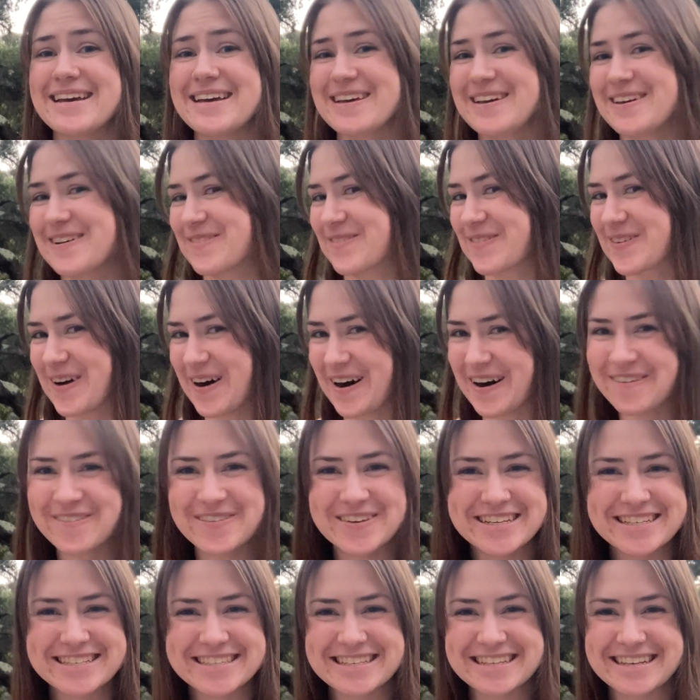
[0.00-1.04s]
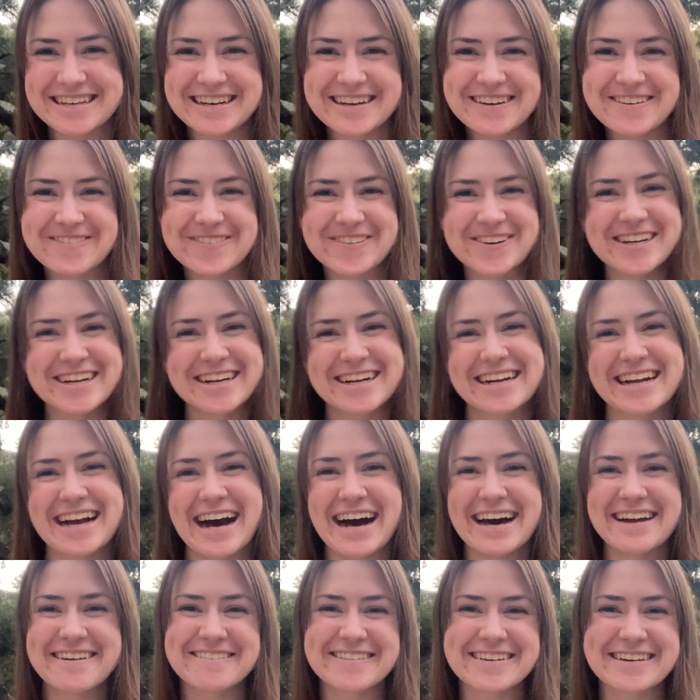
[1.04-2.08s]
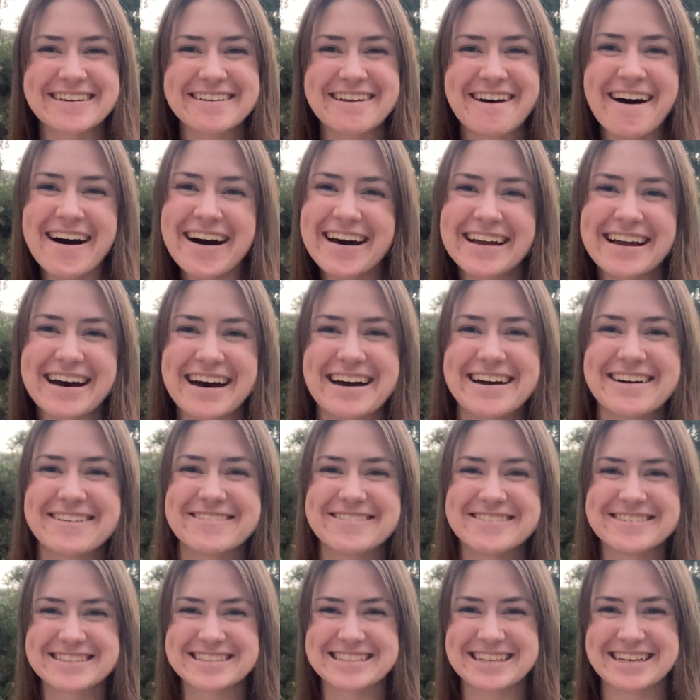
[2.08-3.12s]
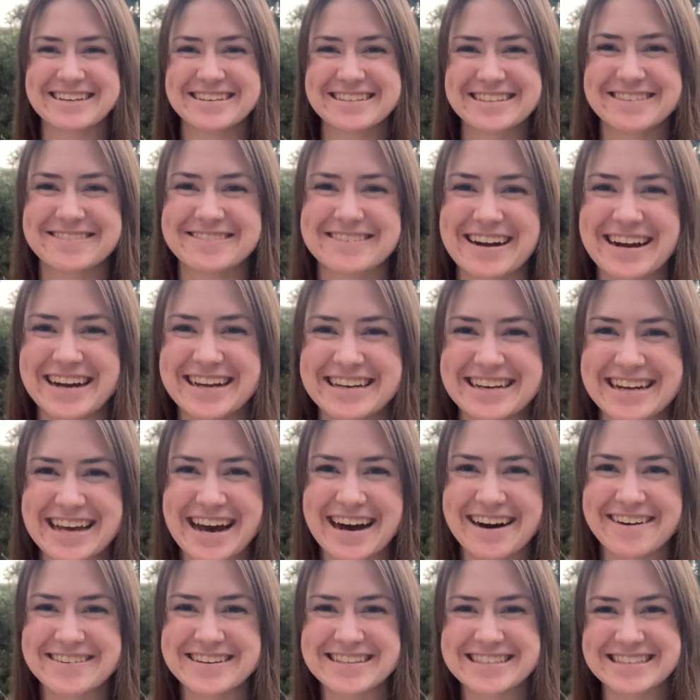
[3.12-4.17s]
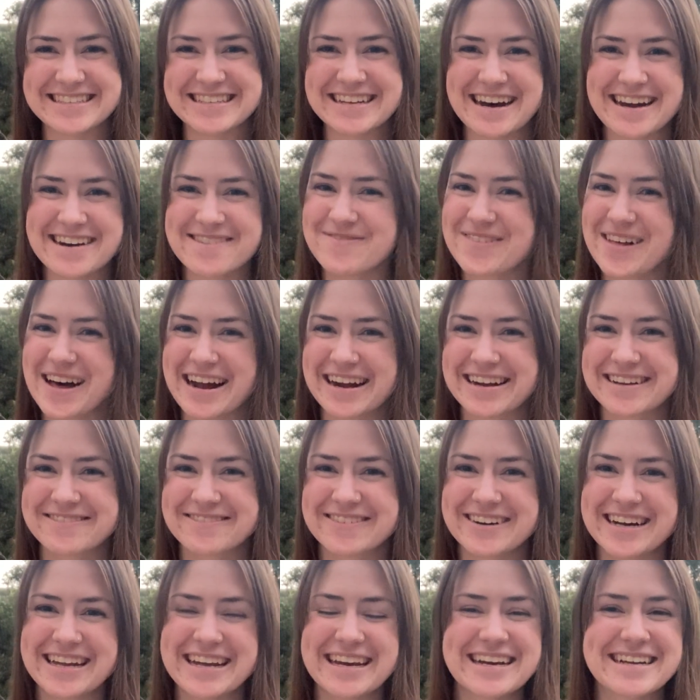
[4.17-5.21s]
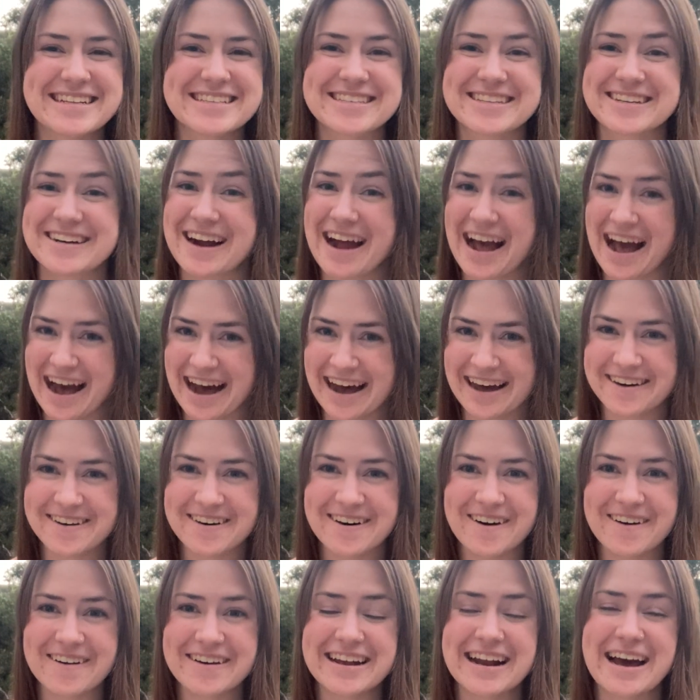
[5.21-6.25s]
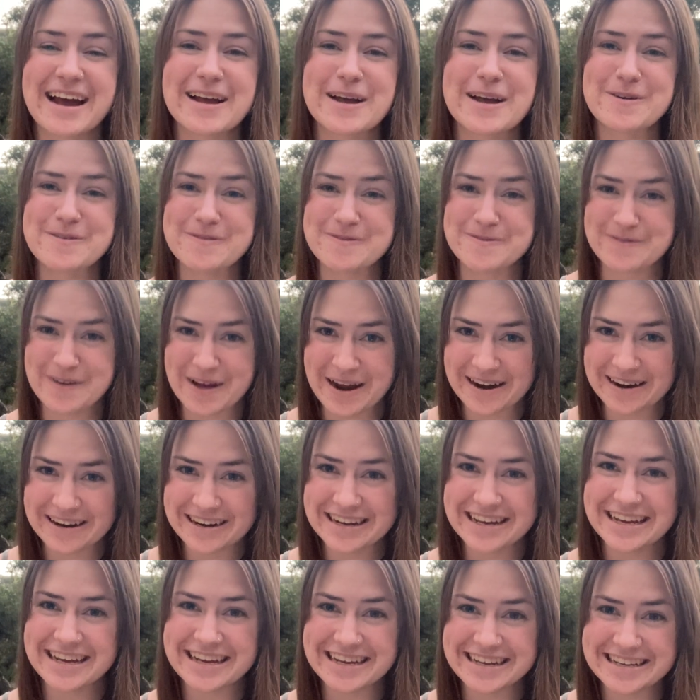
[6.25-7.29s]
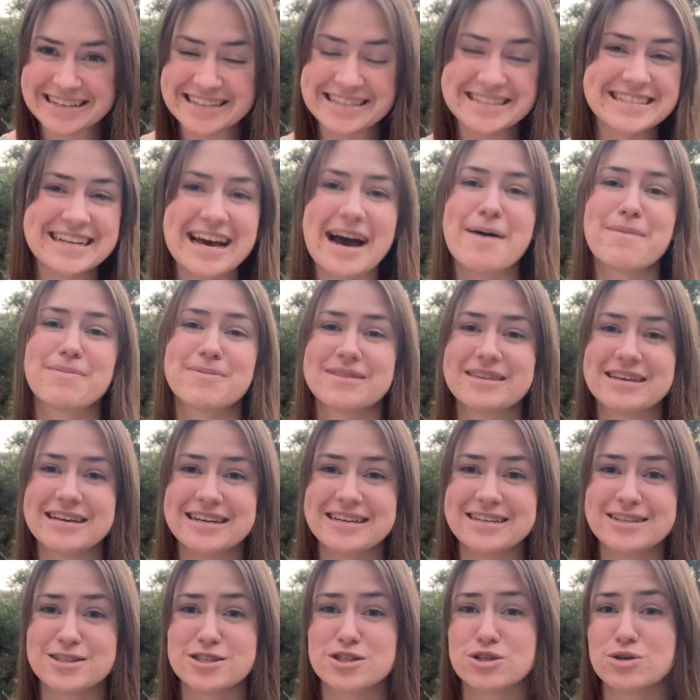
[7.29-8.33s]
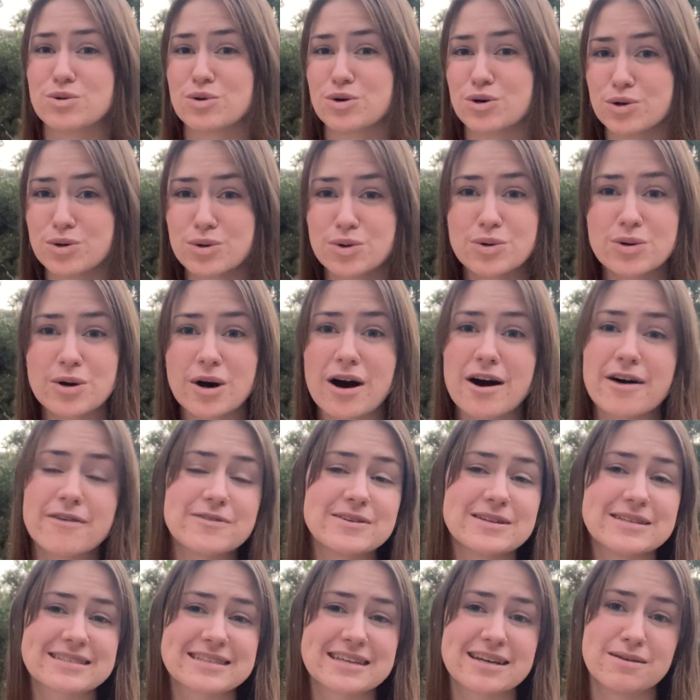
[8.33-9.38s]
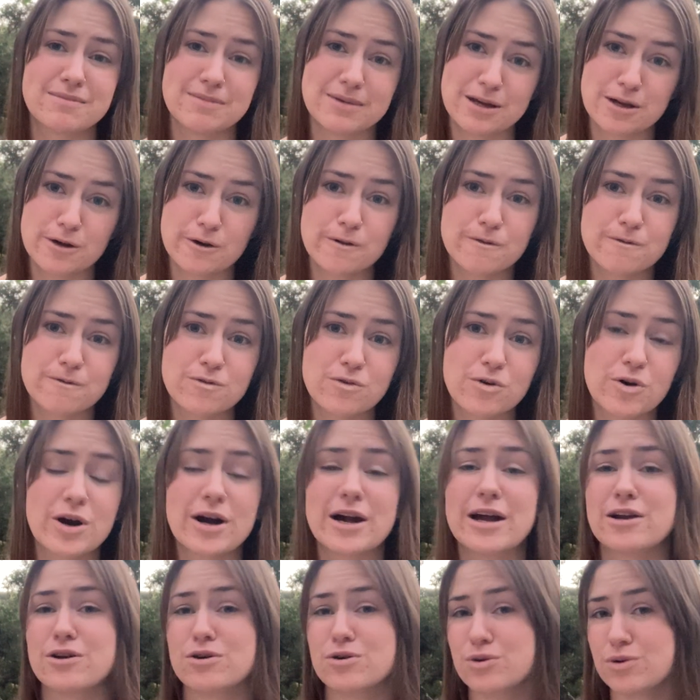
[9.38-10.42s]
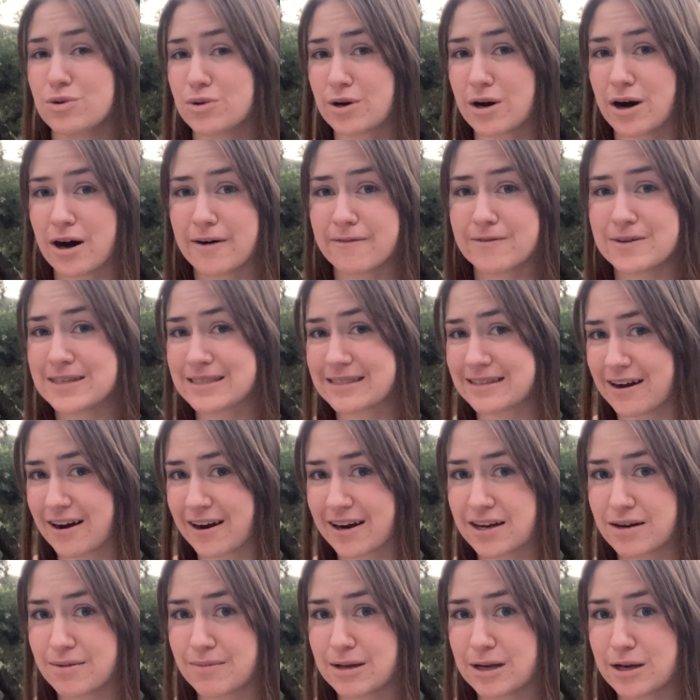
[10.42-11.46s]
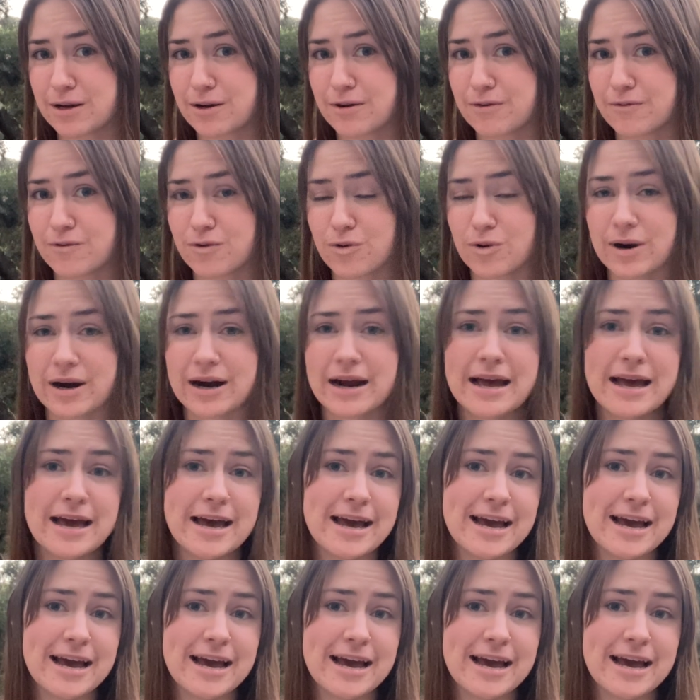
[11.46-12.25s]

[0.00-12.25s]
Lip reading: if coffee's good for your gut or not, I will tell you right now, it's not a black and white answer at all. And I very in depth into who coffee's going to be good for and who coffee's not going to be good for.